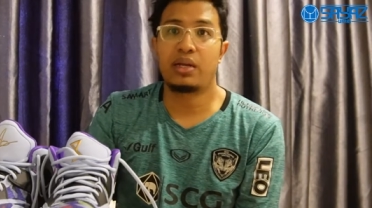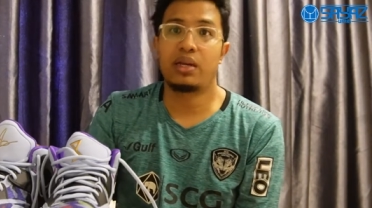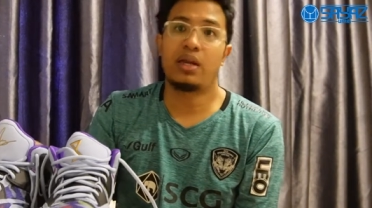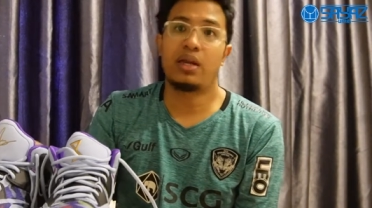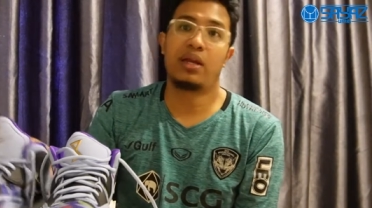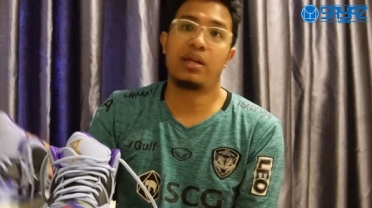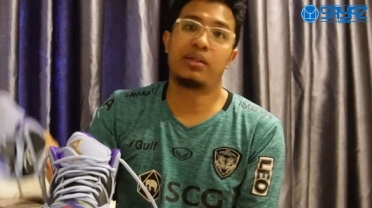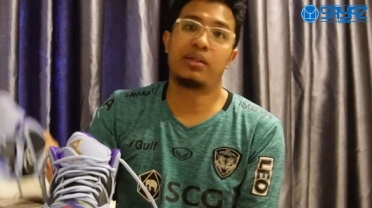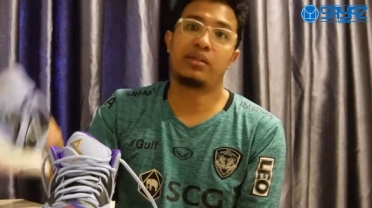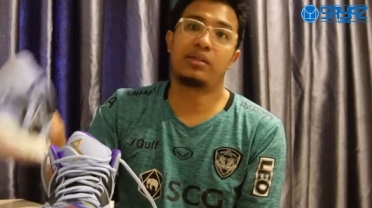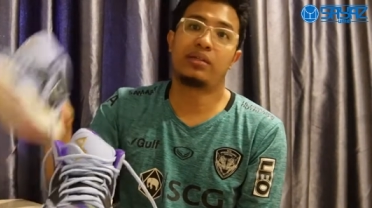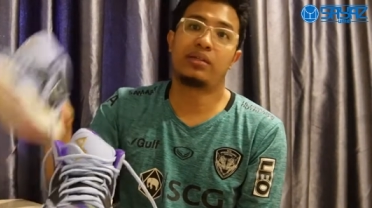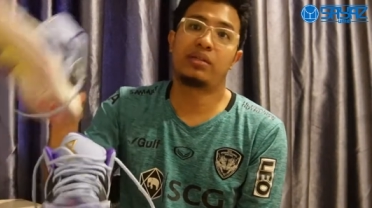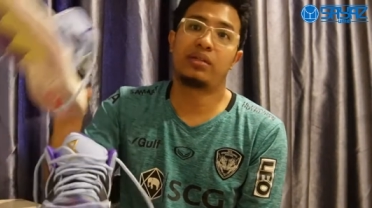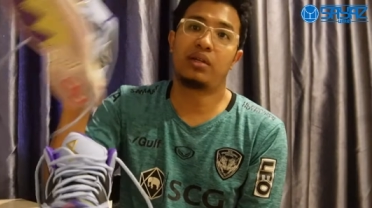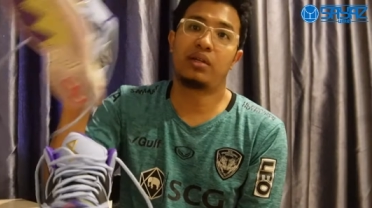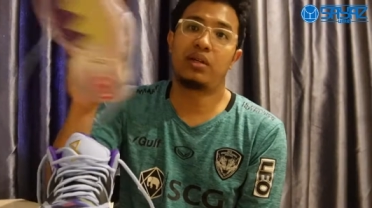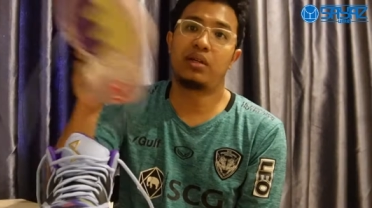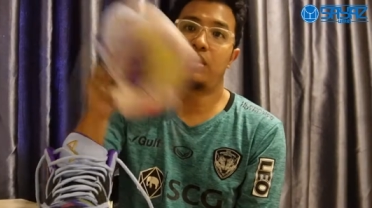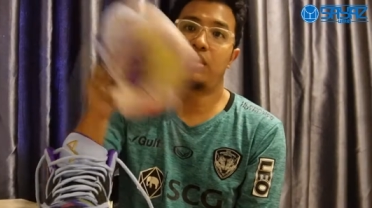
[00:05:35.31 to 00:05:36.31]
as
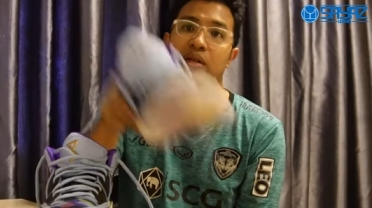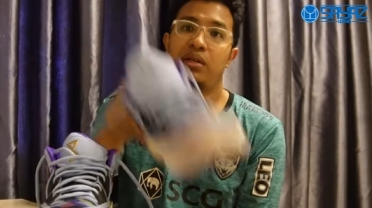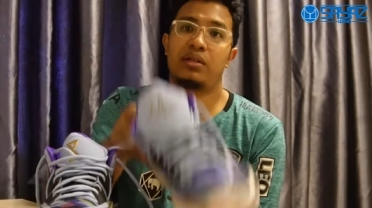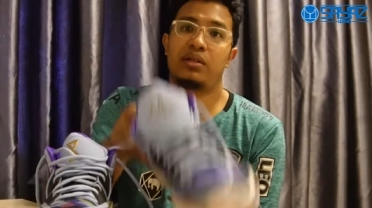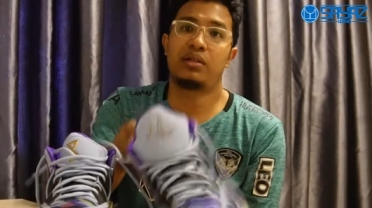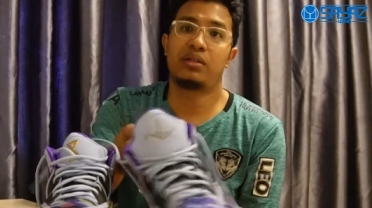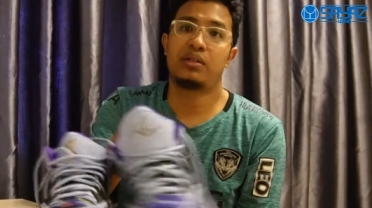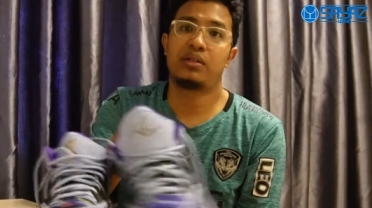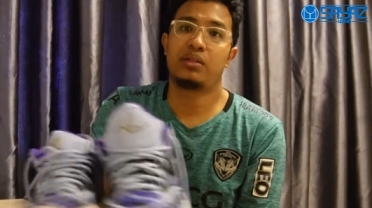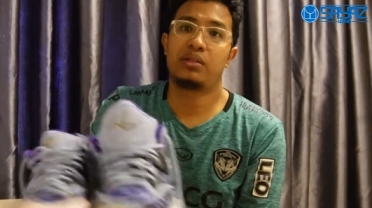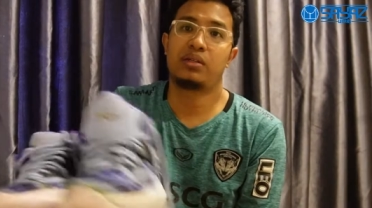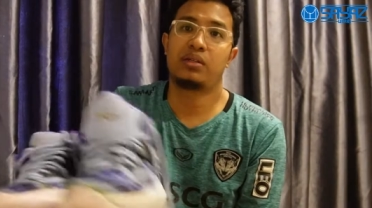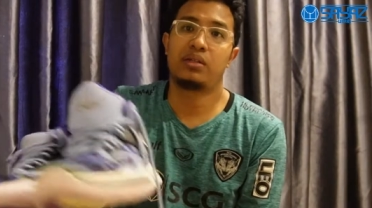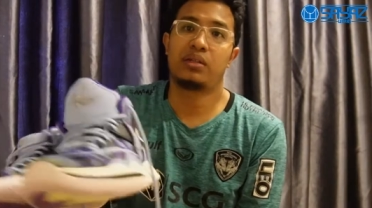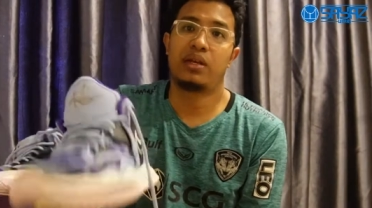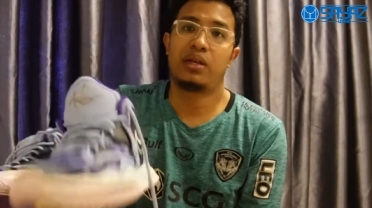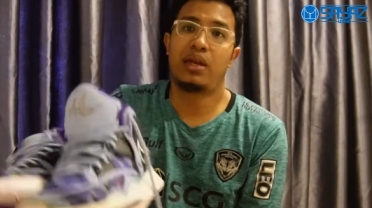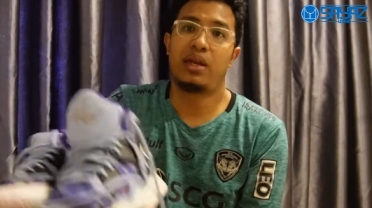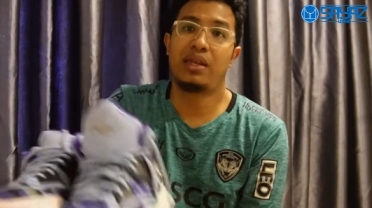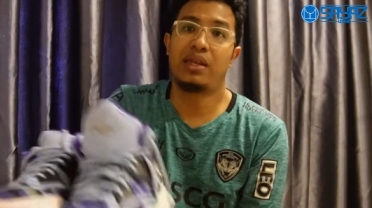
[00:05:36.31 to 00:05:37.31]

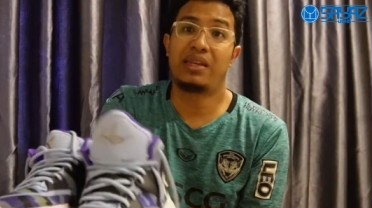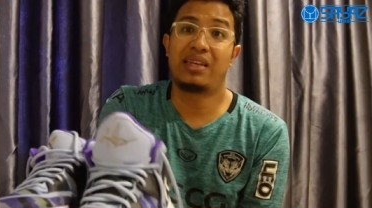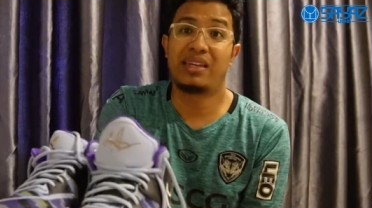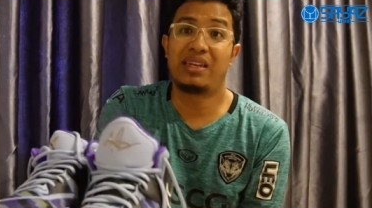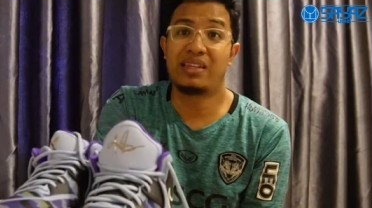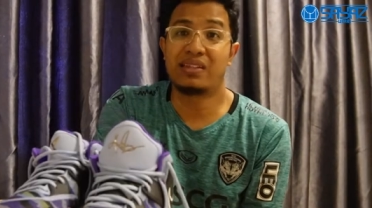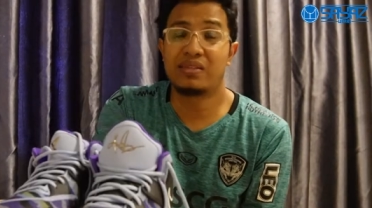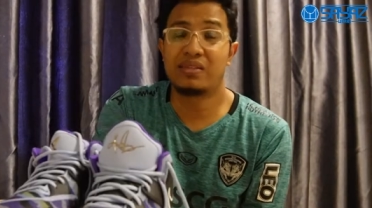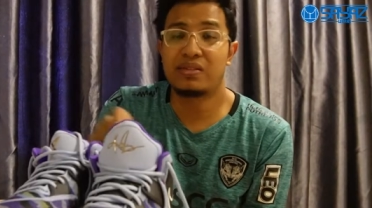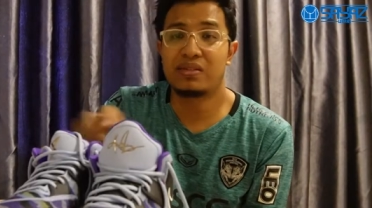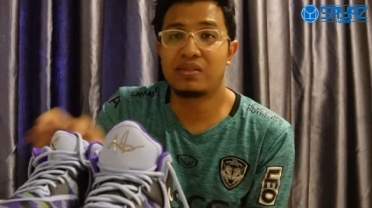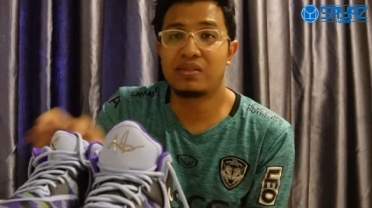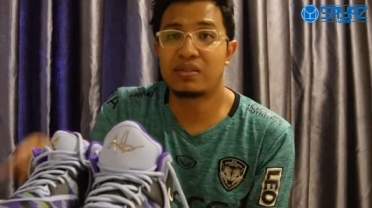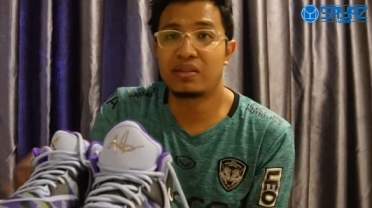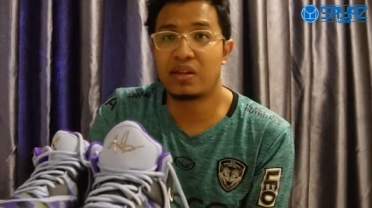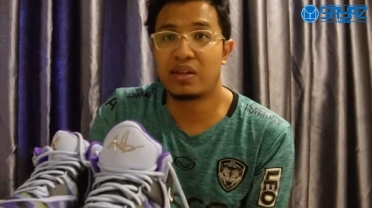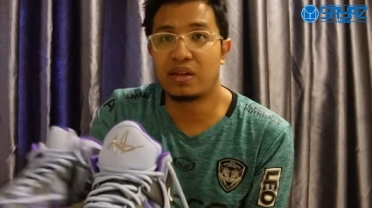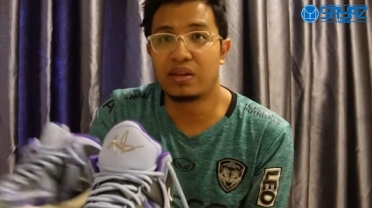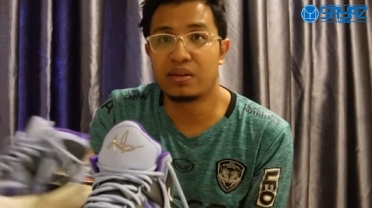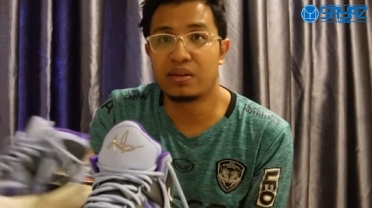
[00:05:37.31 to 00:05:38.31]
at this
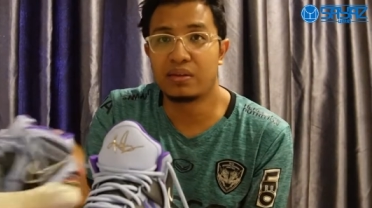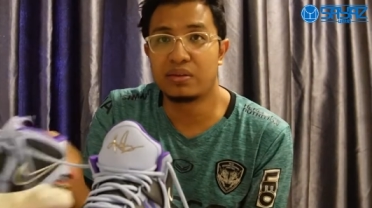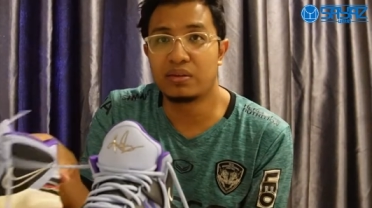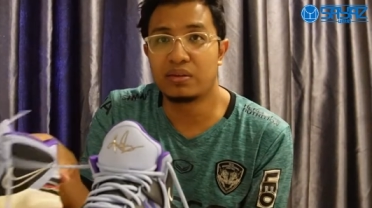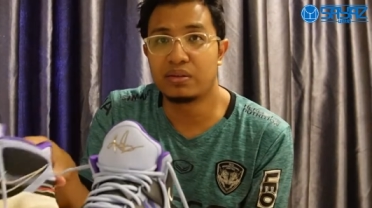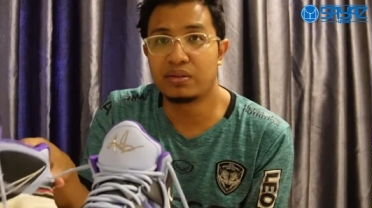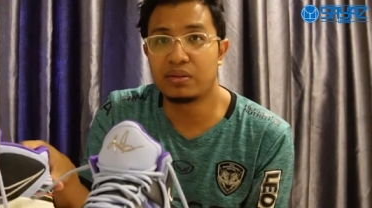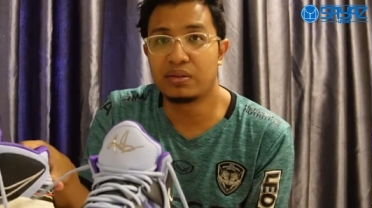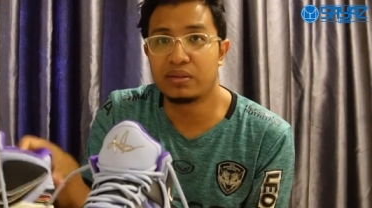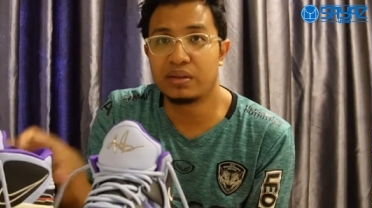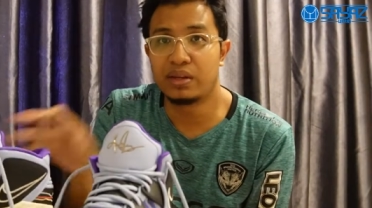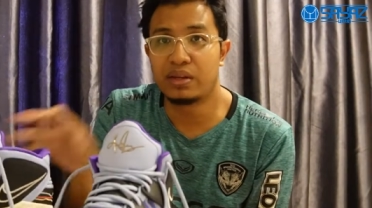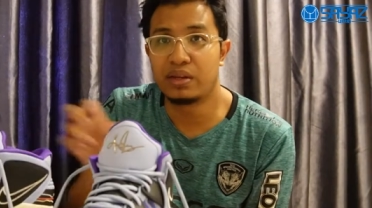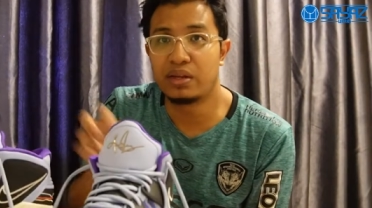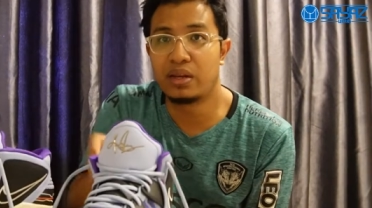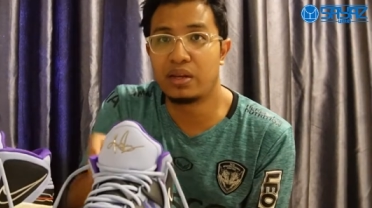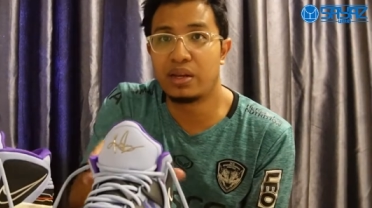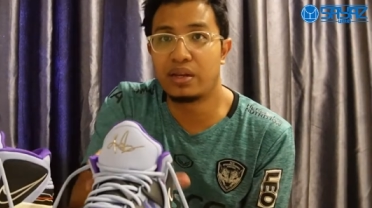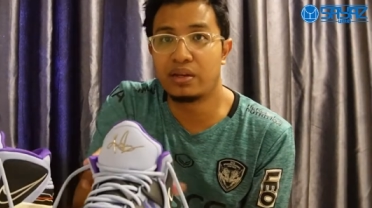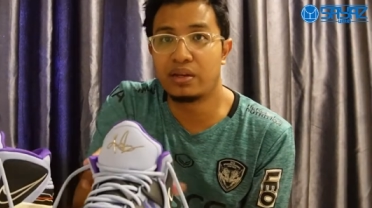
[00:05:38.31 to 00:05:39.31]
kind of
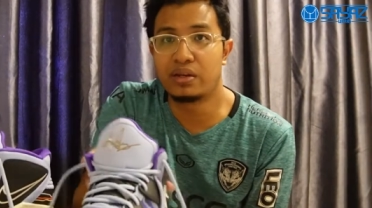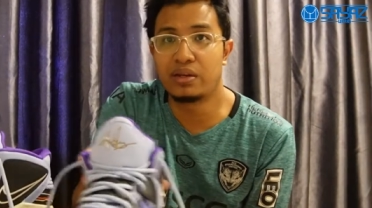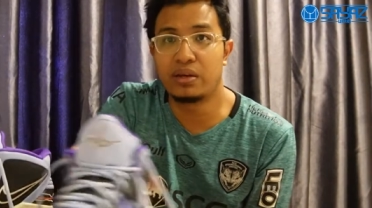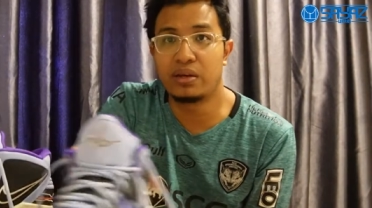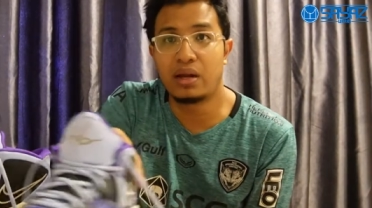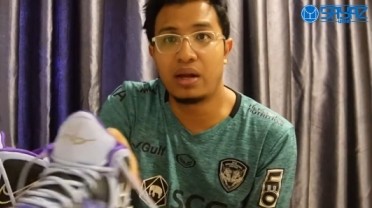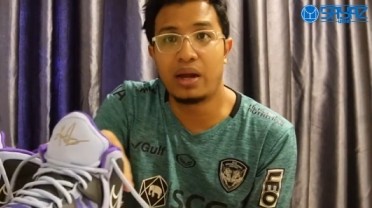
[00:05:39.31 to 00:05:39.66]
grain leather.